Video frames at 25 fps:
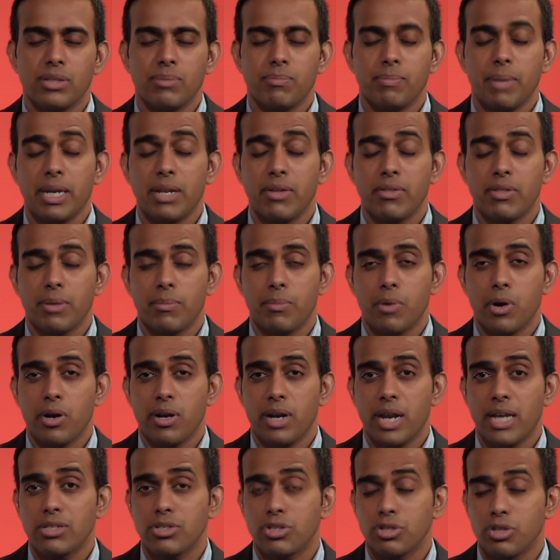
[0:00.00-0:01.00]
Many of them are
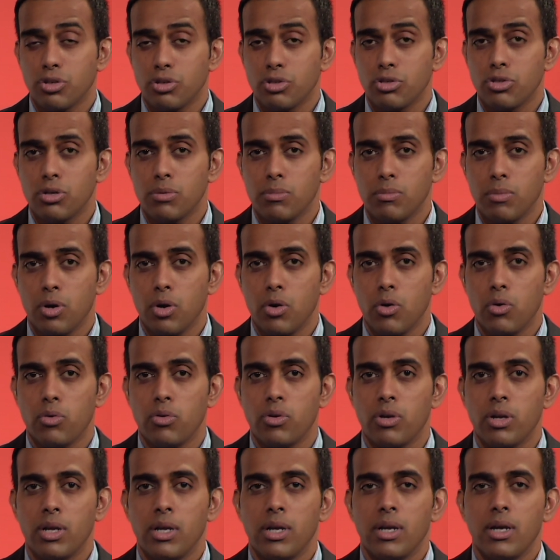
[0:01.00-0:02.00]
in execution
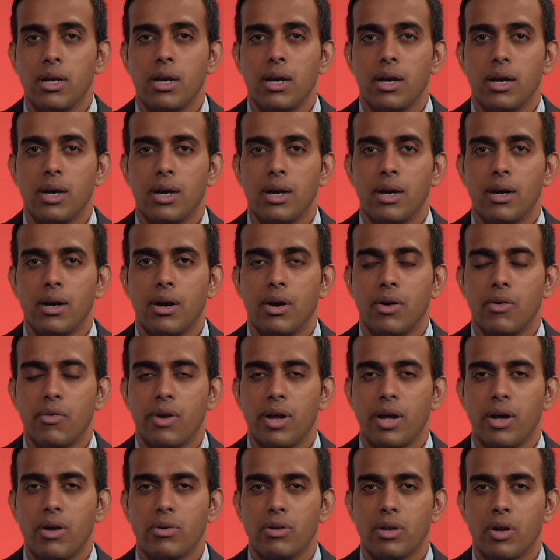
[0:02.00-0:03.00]
mode
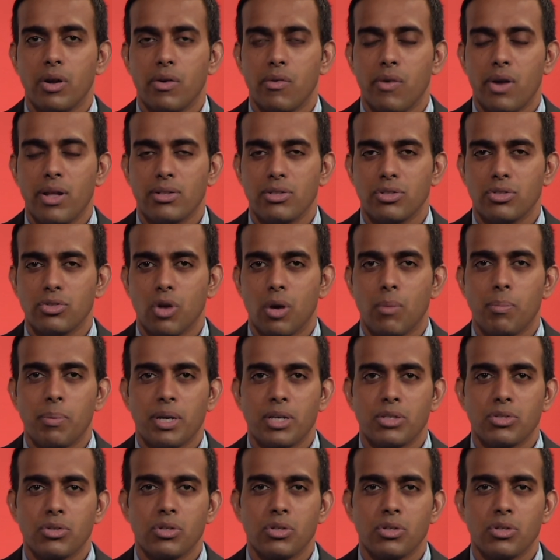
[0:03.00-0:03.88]
around this topic.